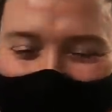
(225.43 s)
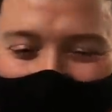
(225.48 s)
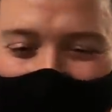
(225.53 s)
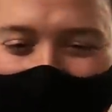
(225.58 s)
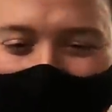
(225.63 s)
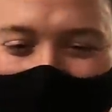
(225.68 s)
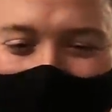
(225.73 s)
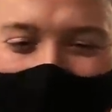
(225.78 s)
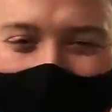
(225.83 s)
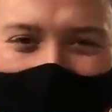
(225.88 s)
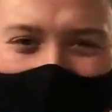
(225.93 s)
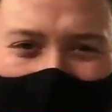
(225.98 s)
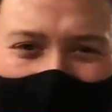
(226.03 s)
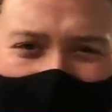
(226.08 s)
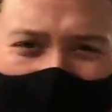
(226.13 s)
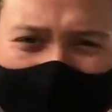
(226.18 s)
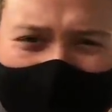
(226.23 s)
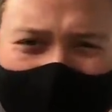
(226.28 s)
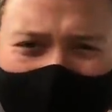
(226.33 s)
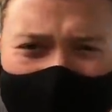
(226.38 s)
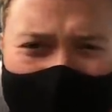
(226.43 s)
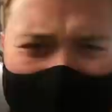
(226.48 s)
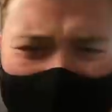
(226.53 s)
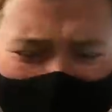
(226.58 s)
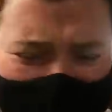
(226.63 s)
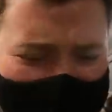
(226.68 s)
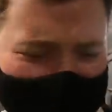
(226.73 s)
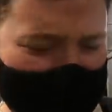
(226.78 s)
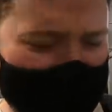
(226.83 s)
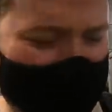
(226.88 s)
Some, uh, let's just have a
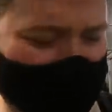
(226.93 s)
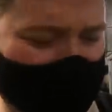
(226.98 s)
look at the